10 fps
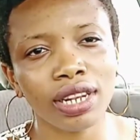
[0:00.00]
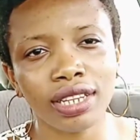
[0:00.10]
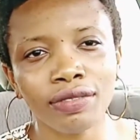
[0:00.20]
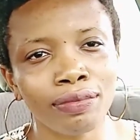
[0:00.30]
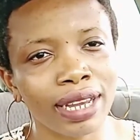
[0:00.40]

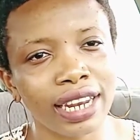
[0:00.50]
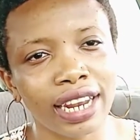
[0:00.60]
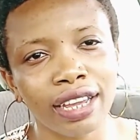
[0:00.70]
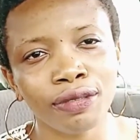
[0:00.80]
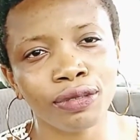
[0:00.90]
live my
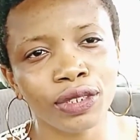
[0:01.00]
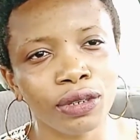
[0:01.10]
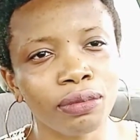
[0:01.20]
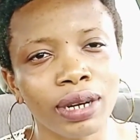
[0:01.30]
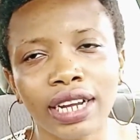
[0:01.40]
life
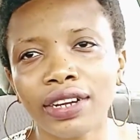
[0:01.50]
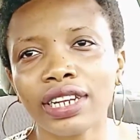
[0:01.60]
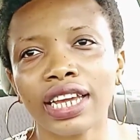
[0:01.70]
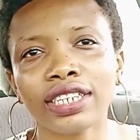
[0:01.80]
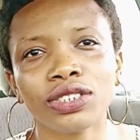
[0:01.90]
normal,
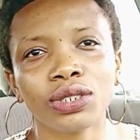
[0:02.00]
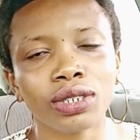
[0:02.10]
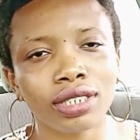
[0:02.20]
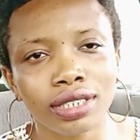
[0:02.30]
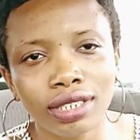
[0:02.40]
like
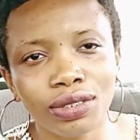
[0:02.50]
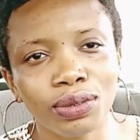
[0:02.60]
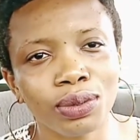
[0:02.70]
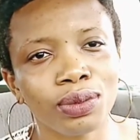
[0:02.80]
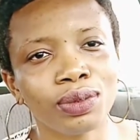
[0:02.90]
just, you
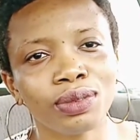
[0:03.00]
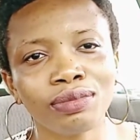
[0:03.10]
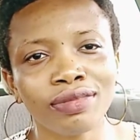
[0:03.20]
know,